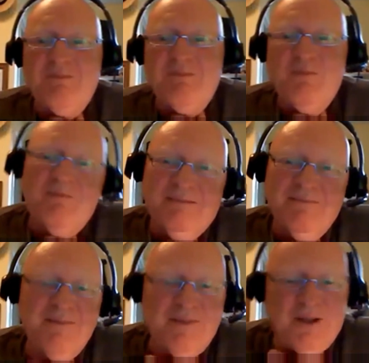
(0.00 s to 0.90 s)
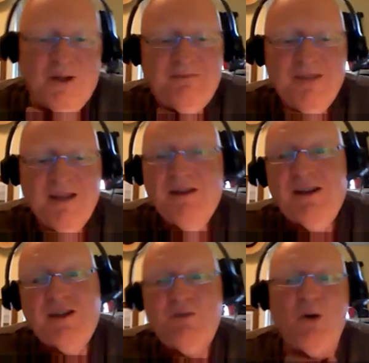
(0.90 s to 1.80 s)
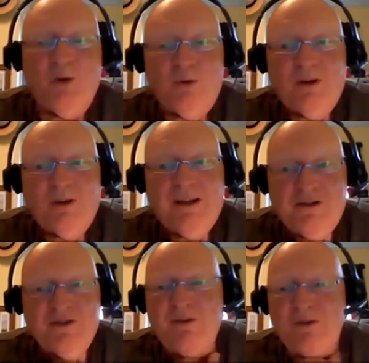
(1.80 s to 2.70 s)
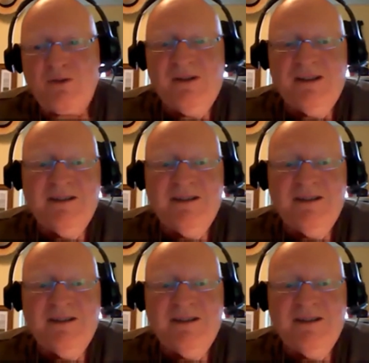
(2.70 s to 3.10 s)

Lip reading: But it's more about relationships, really.